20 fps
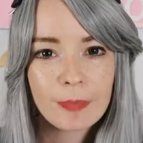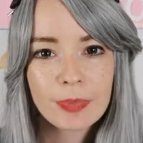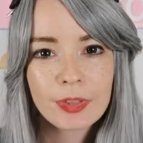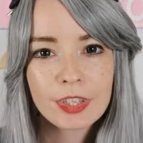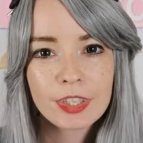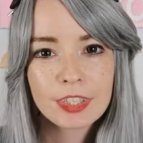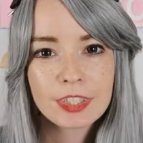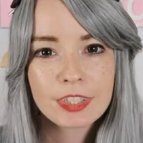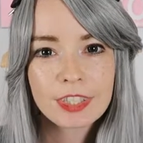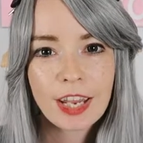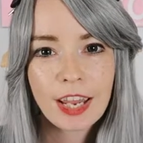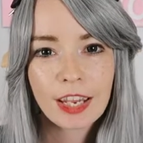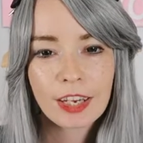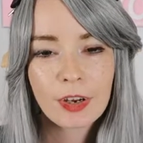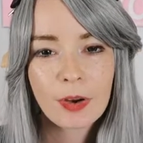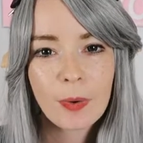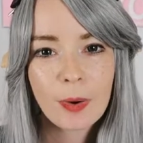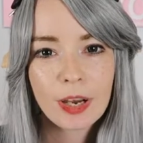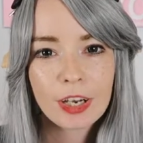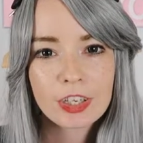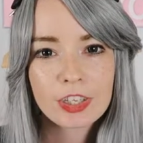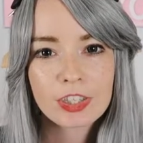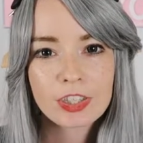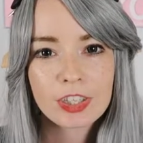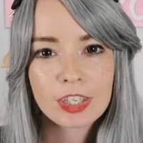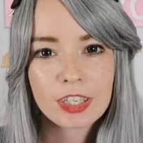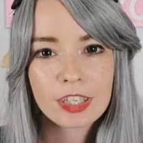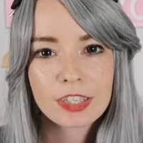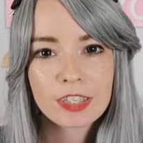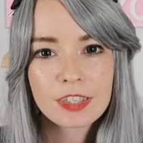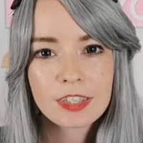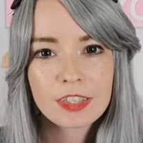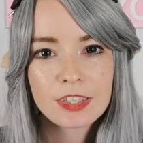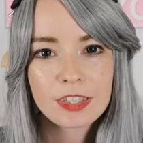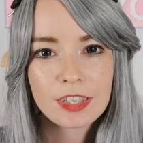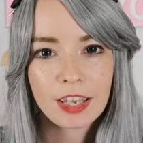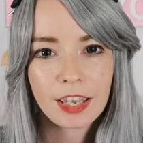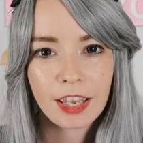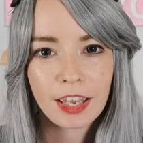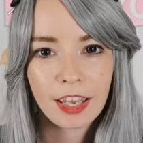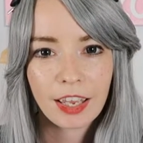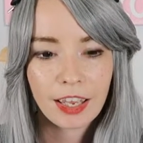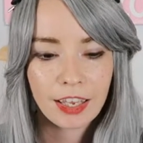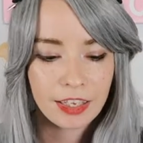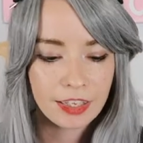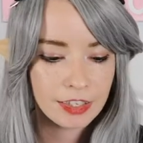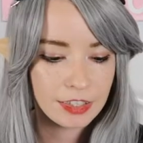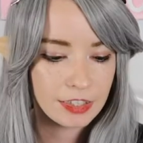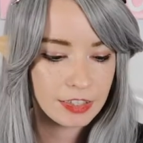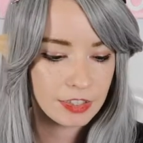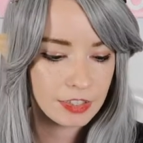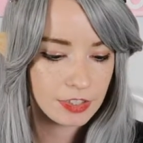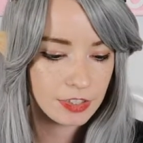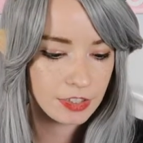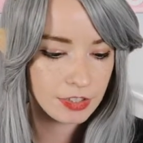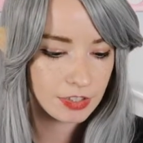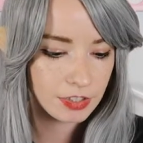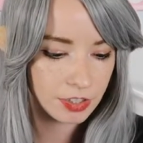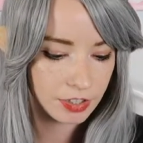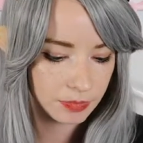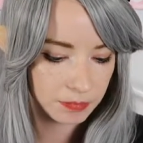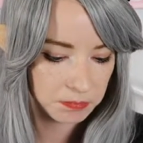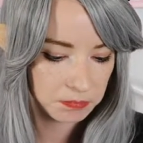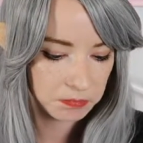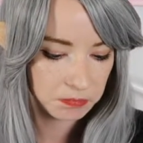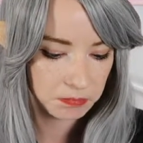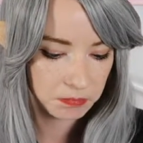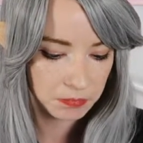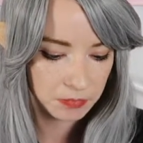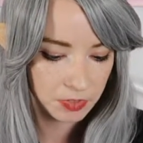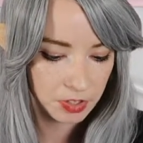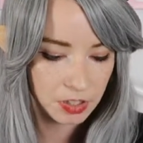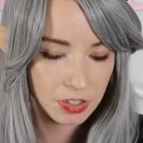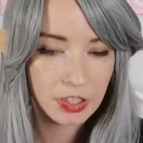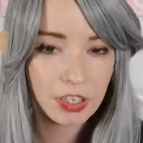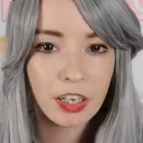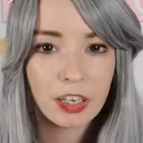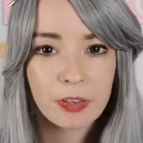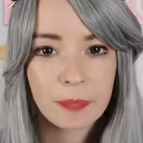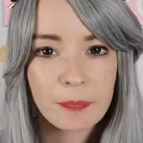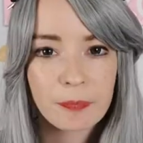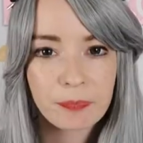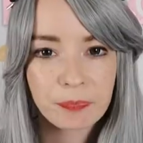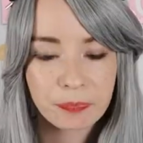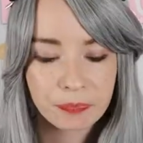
up the tag questions and yeah.